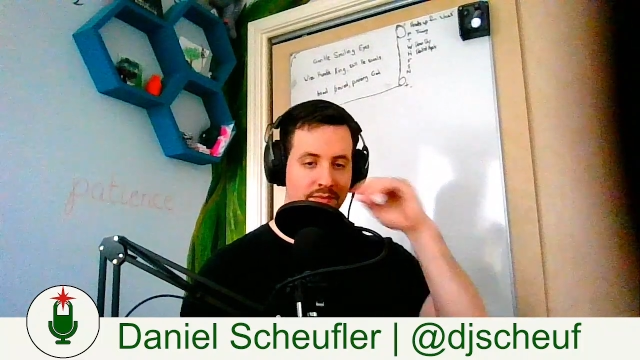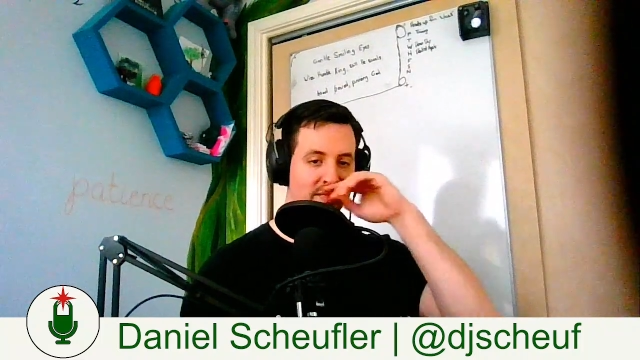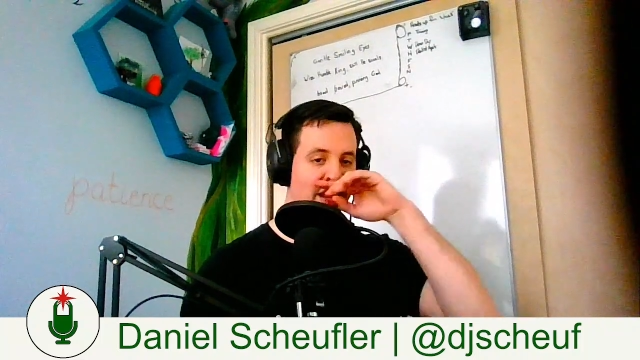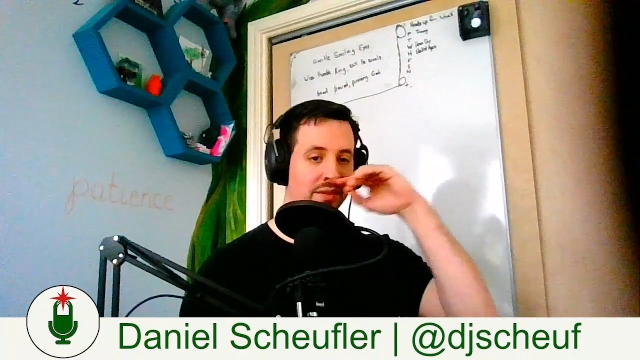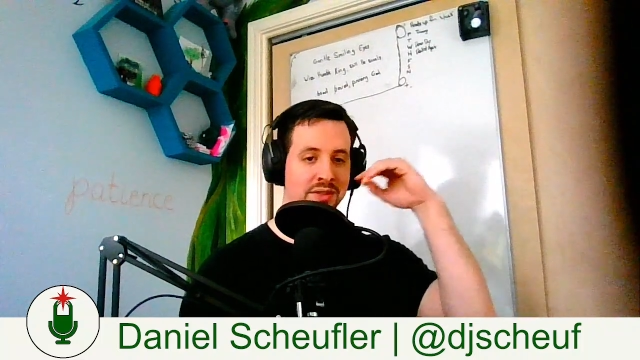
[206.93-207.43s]

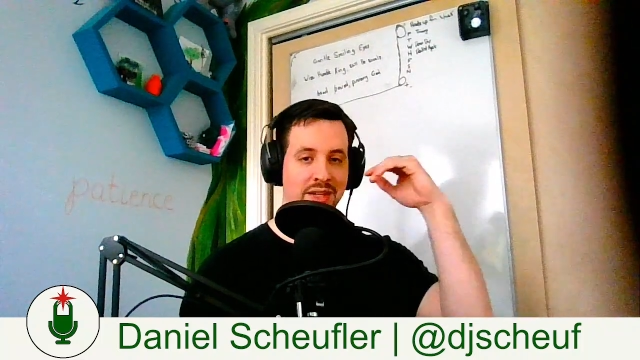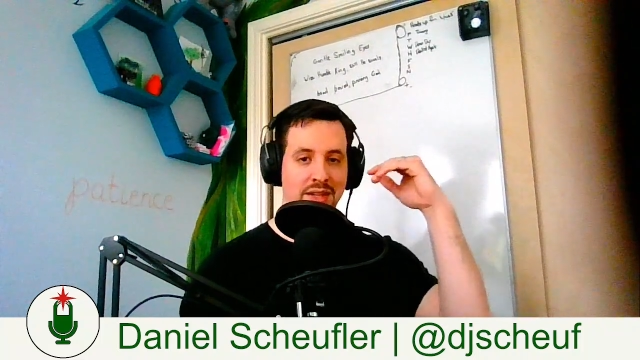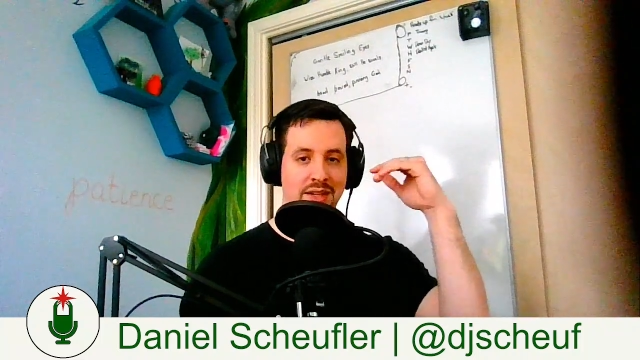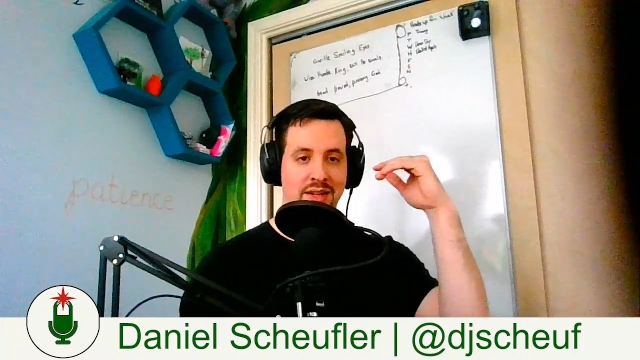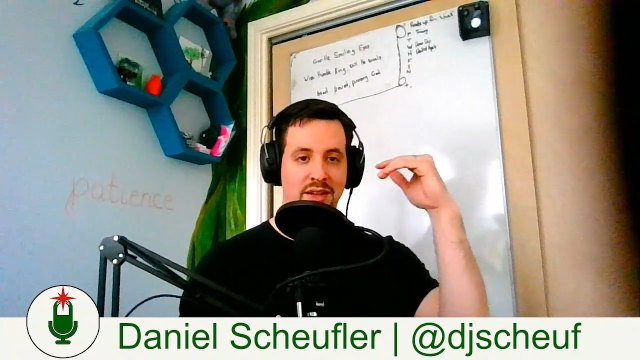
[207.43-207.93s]
Now,
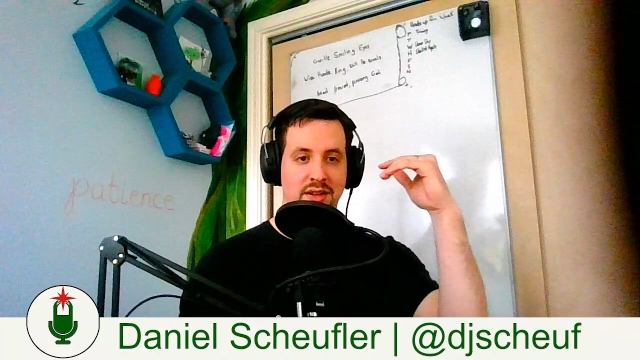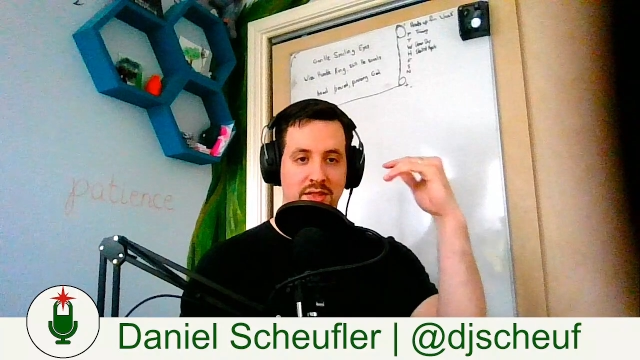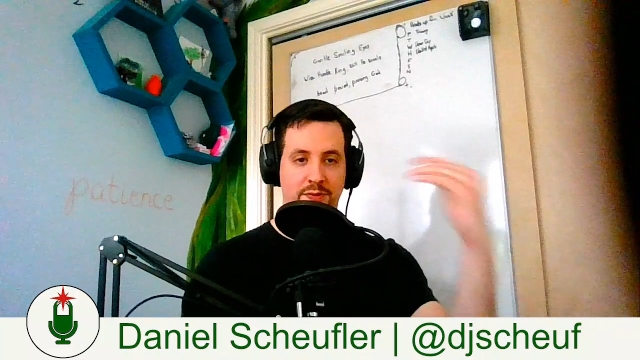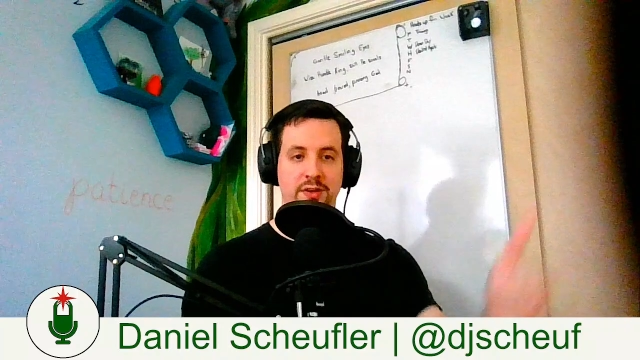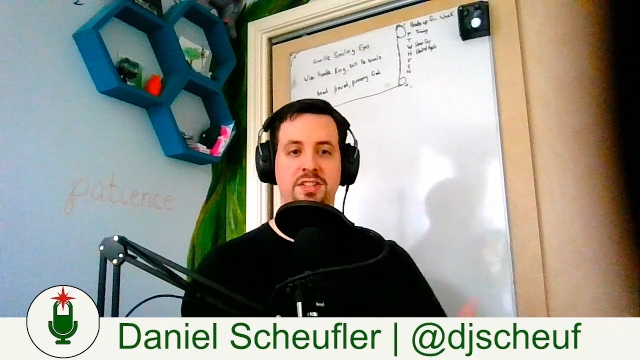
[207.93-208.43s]

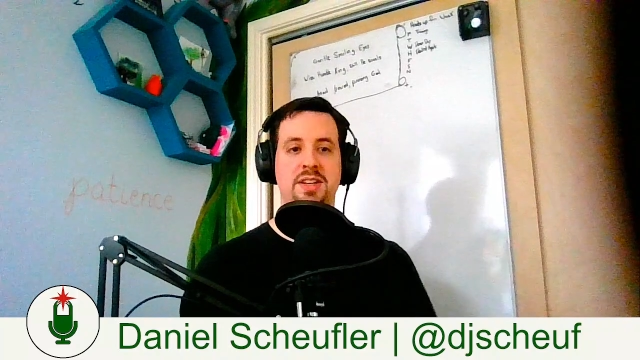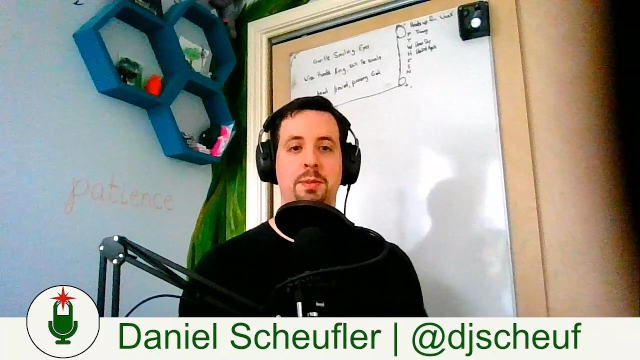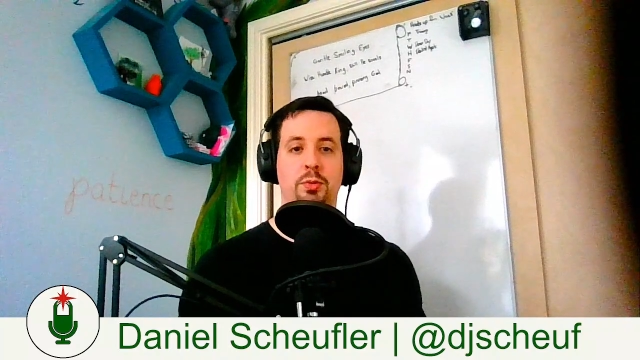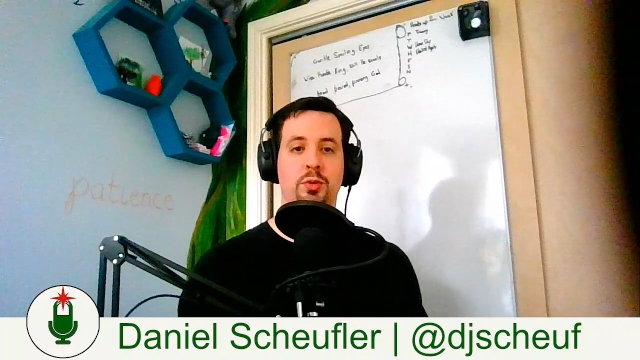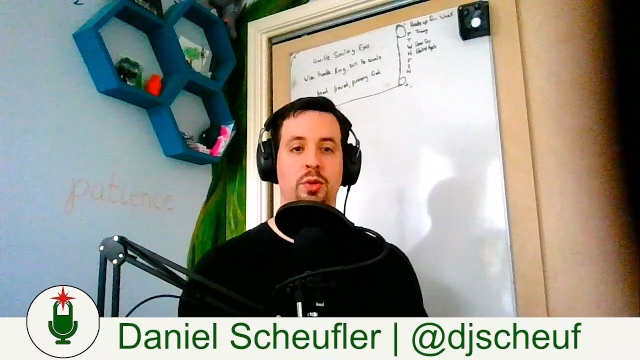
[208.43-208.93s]
the first
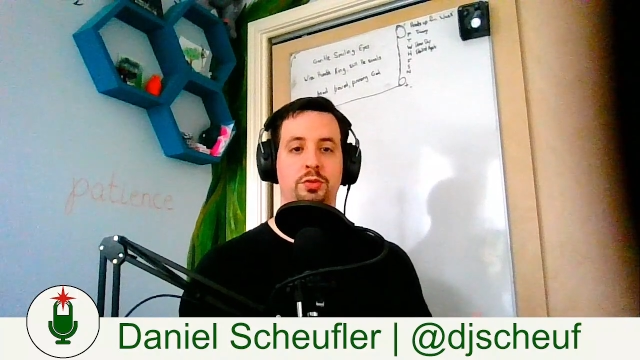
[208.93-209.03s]
step, of course,